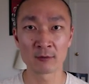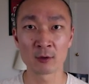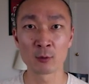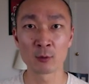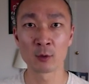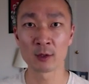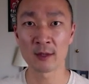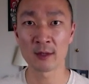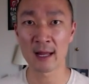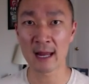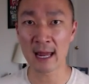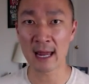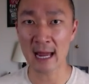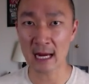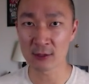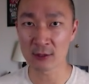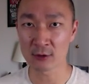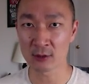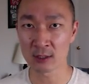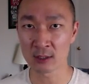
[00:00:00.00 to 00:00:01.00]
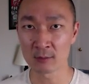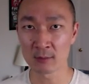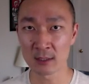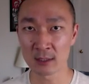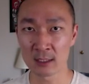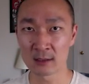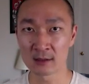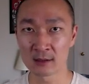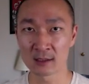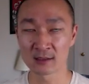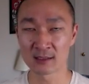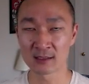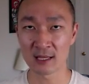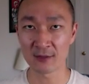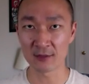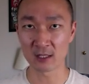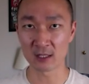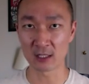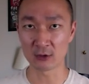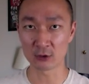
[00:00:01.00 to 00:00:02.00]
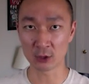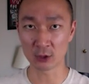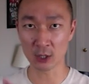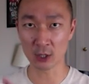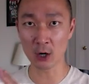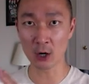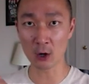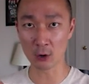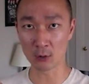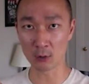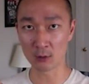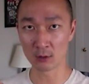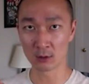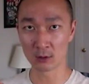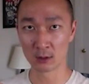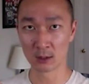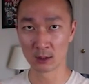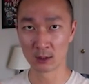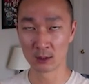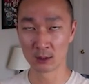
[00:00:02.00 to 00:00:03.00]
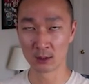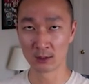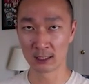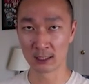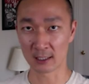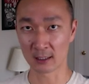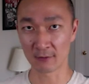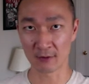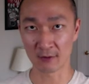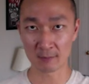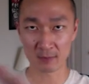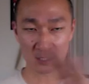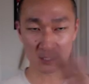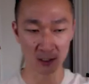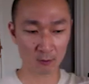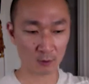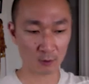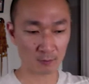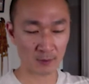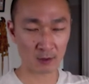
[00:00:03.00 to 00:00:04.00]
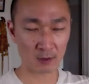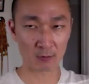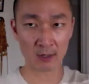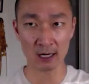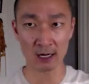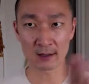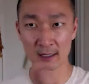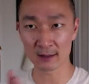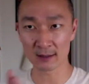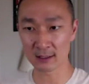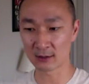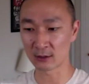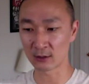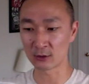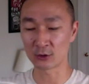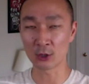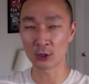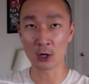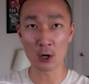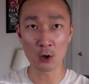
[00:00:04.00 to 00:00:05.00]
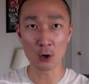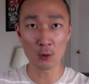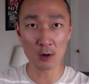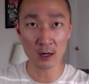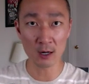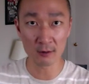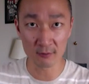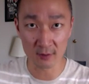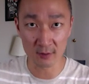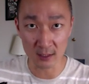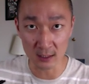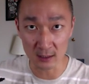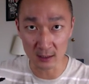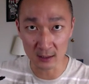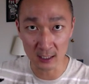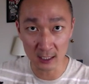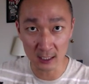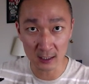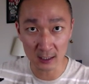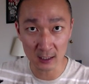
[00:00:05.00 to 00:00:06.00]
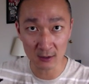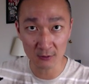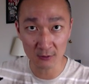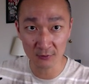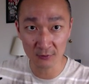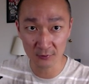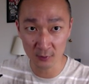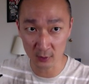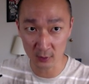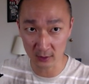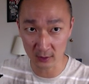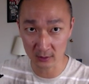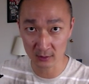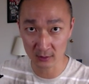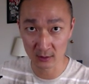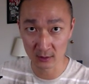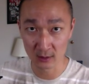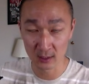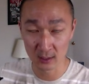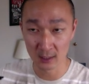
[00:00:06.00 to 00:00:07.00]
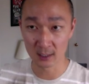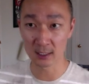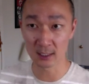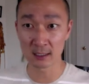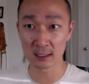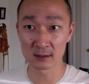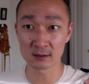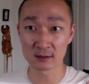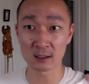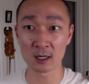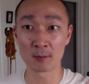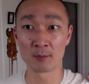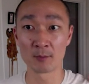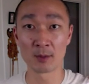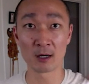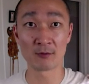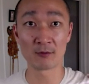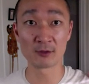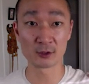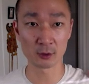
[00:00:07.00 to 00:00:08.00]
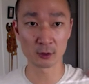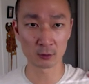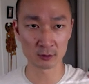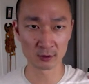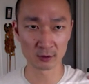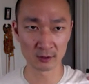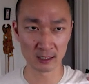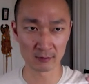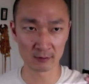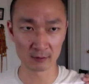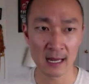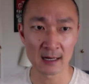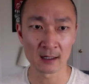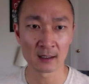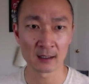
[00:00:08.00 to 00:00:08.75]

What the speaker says: What that actually means is that the toe, like if I'm kicking with my right leg, that the toe of the kicking foot is above shoulder level.